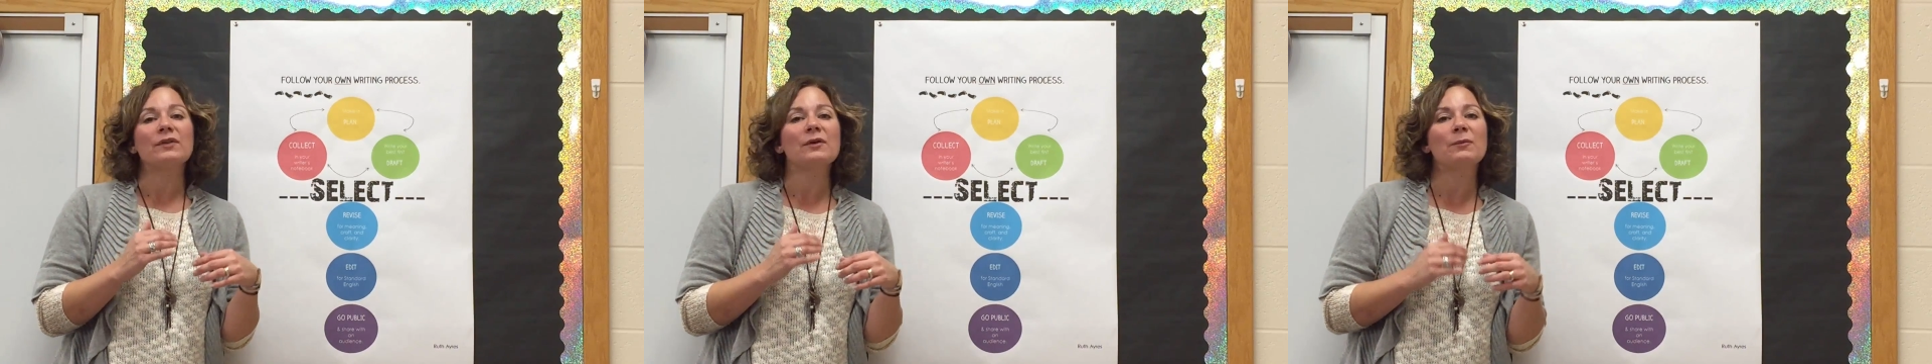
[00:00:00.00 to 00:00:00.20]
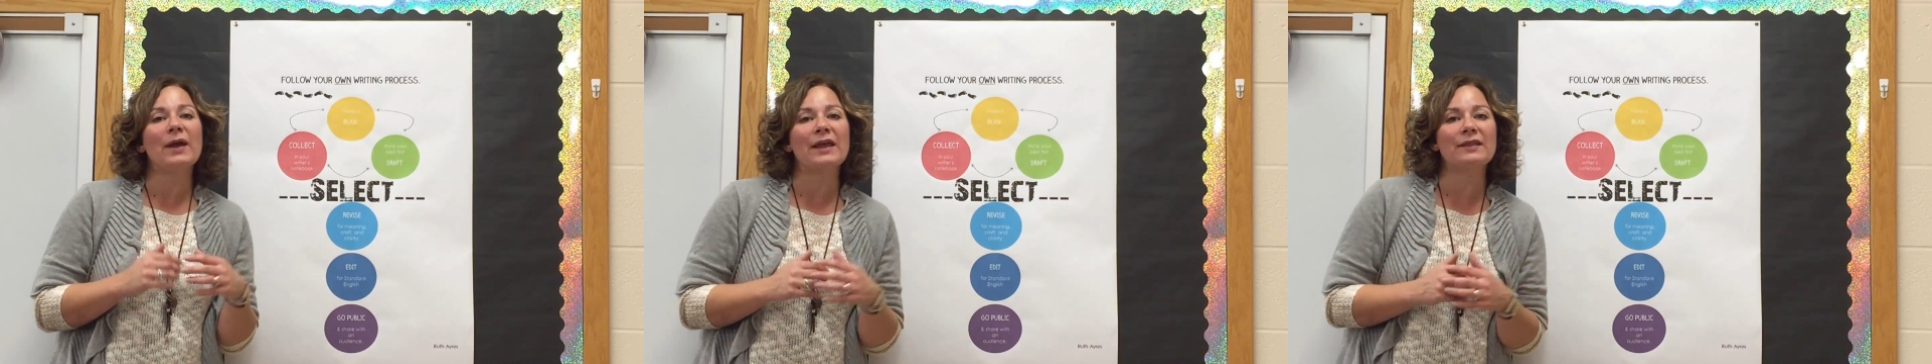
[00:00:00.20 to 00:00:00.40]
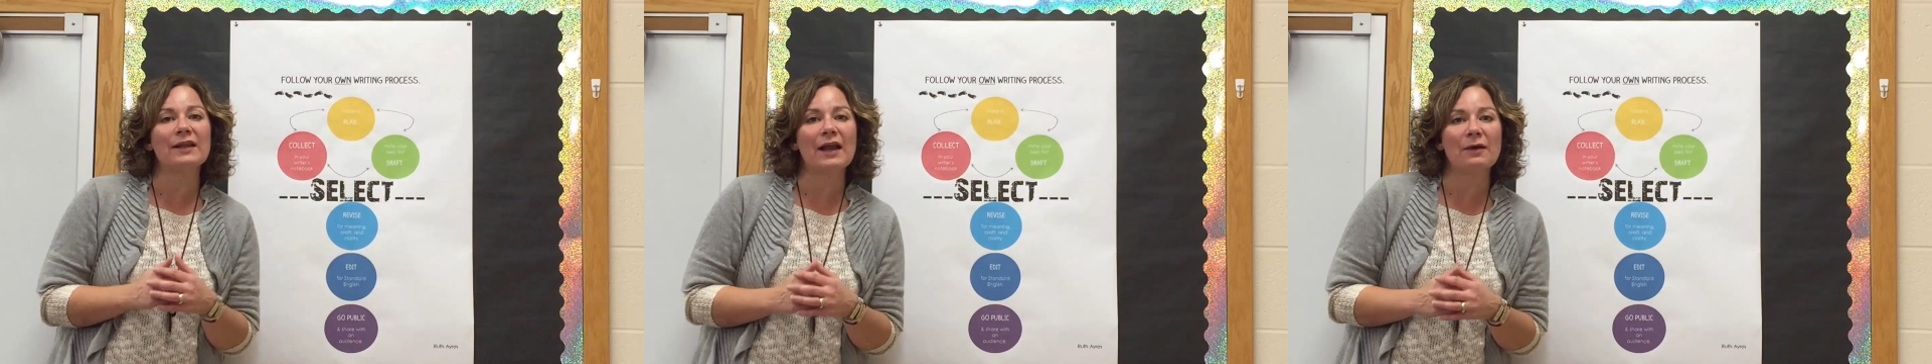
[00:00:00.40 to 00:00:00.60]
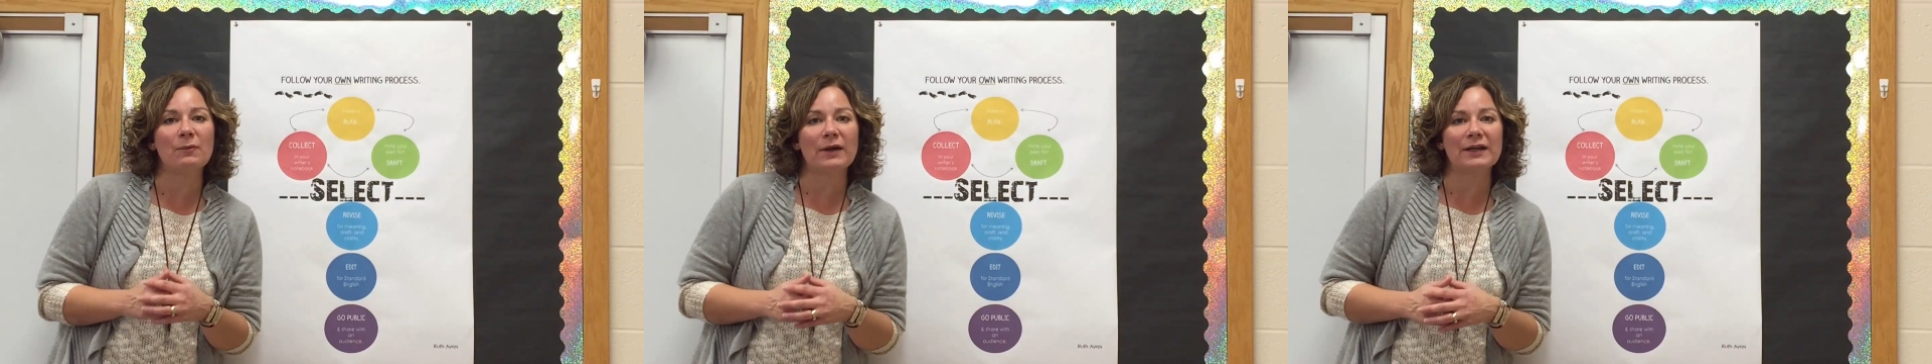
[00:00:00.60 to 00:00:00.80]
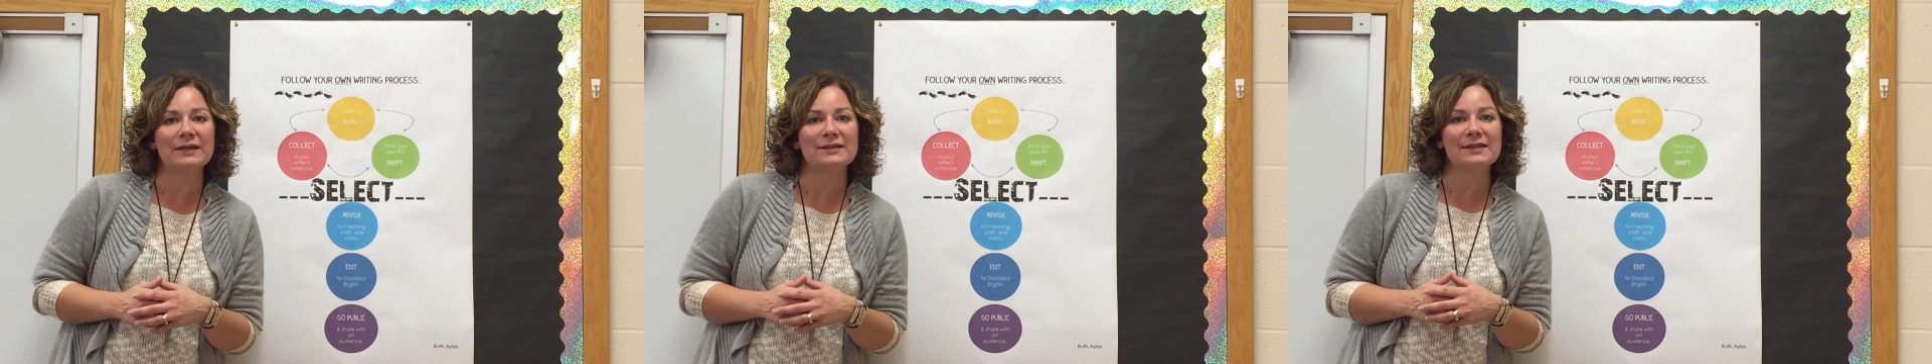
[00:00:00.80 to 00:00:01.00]
the way that I
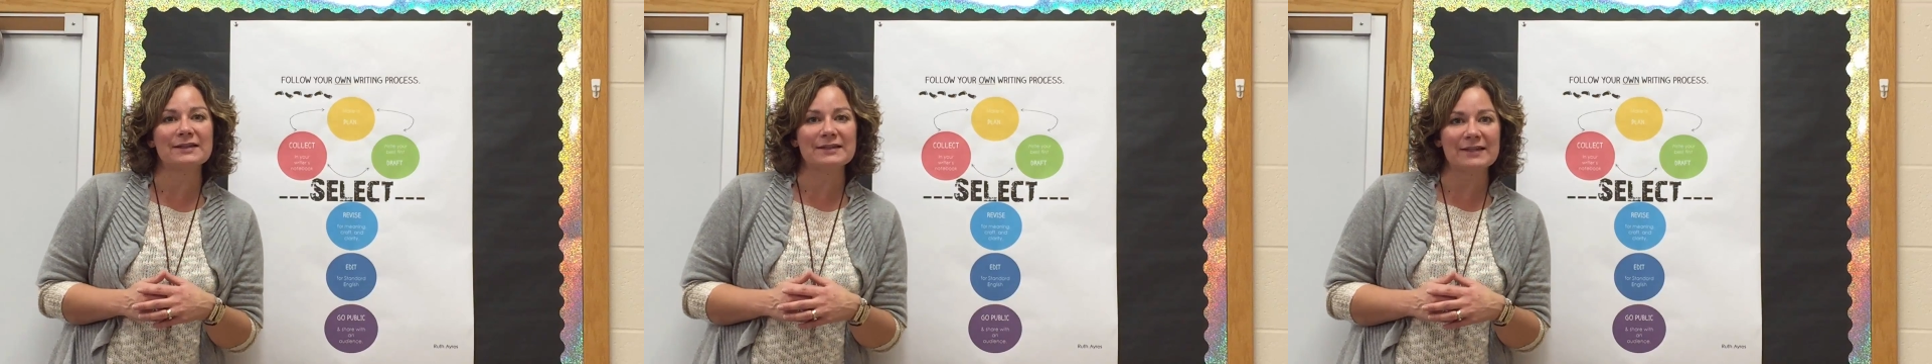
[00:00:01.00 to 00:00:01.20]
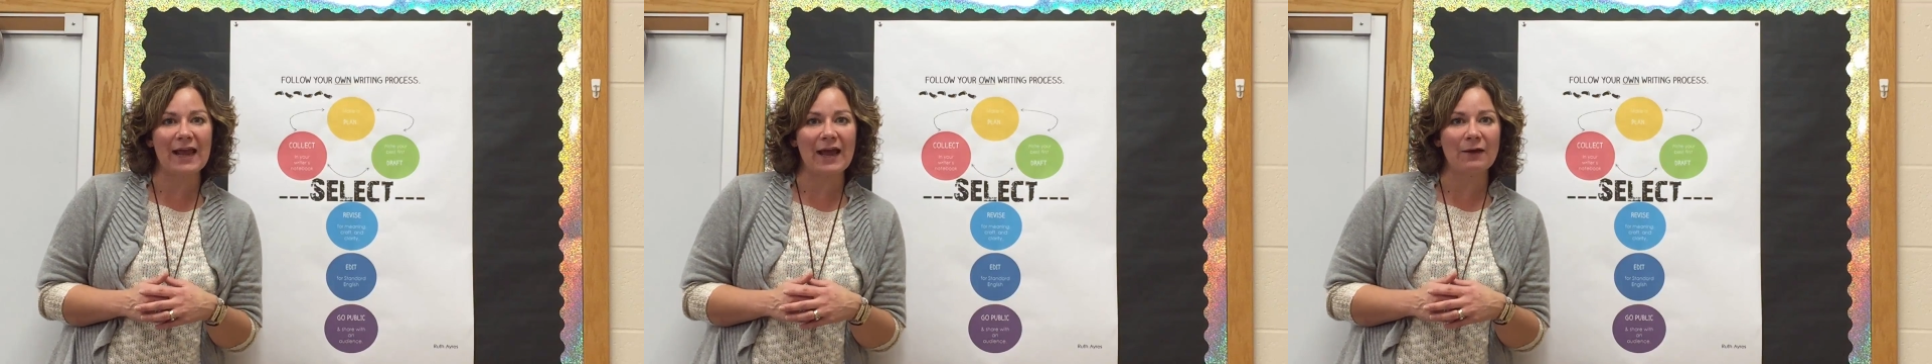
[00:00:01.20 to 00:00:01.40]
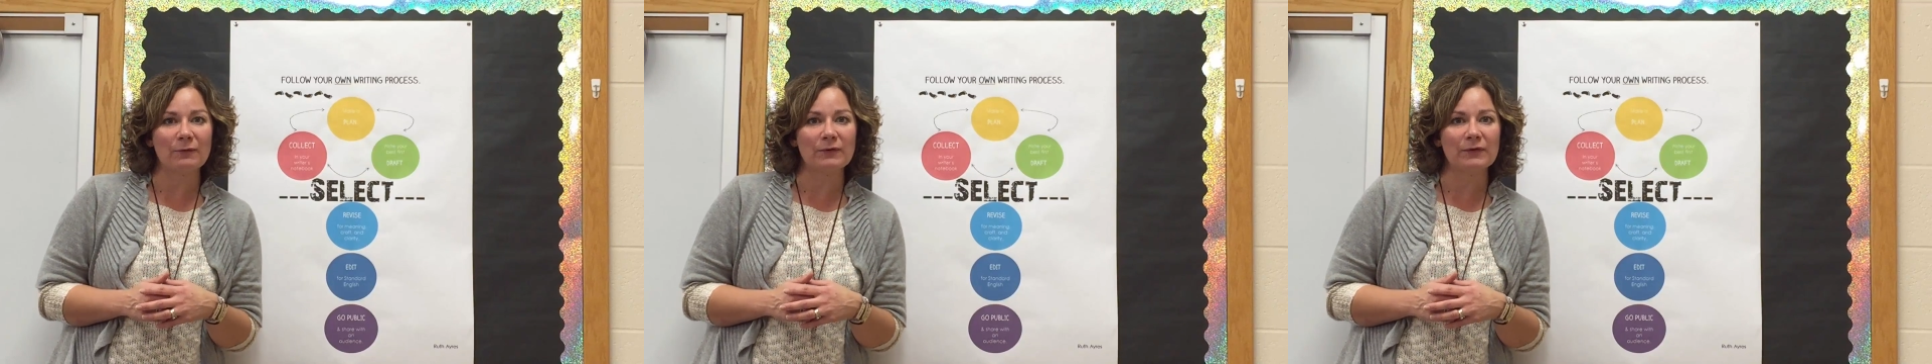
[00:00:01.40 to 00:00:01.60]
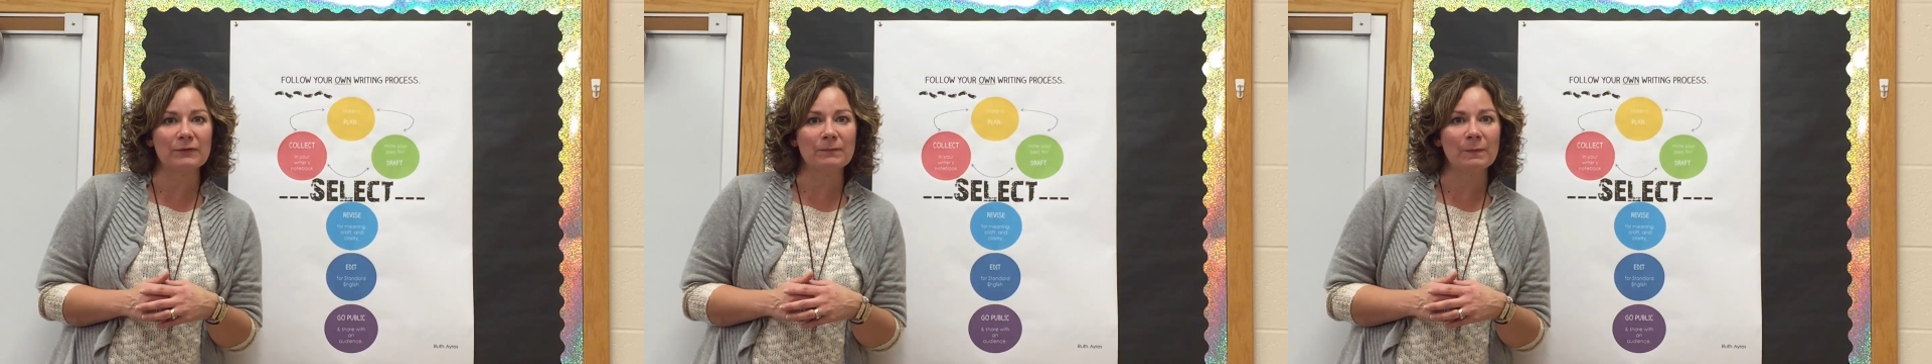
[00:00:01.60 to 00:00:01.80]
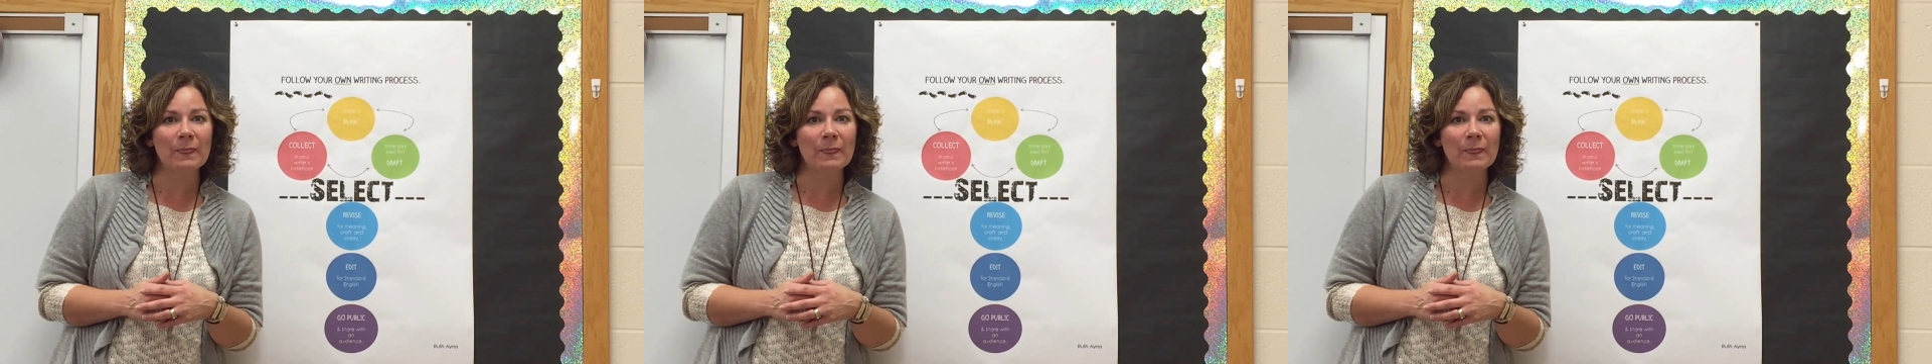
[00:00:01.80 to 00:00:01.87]
want it to sound.